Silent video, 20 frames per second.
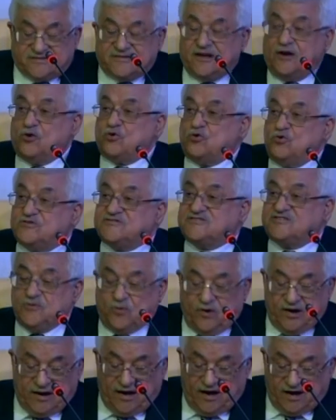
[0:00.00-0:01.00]
outlaw
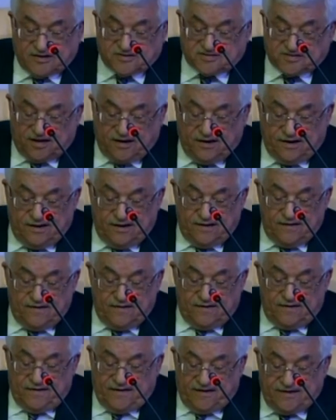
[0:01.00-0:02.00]
the visit to
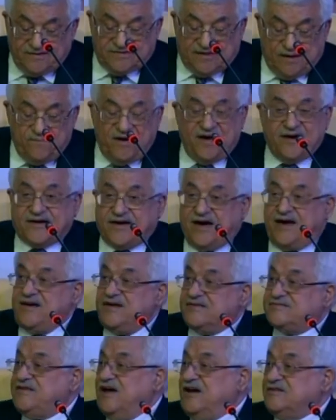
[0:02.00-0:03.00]
Jerusalem and
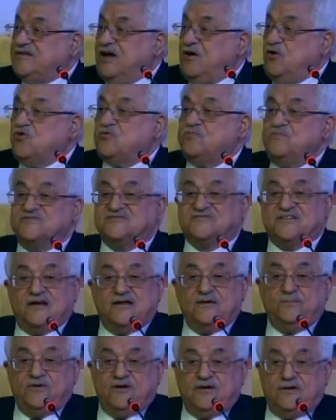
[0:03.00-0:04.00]
Al Aqsa when
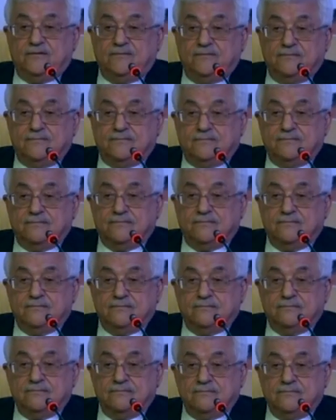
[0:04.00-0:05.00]
they were under
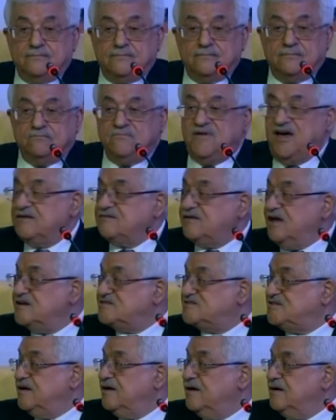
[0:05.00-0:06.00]
Crusader
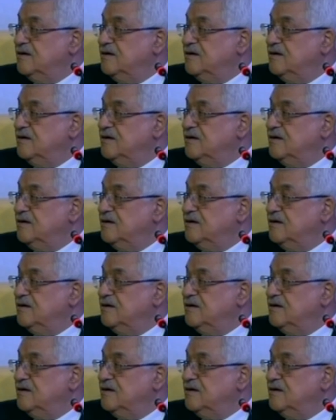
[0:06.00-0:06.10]
rule?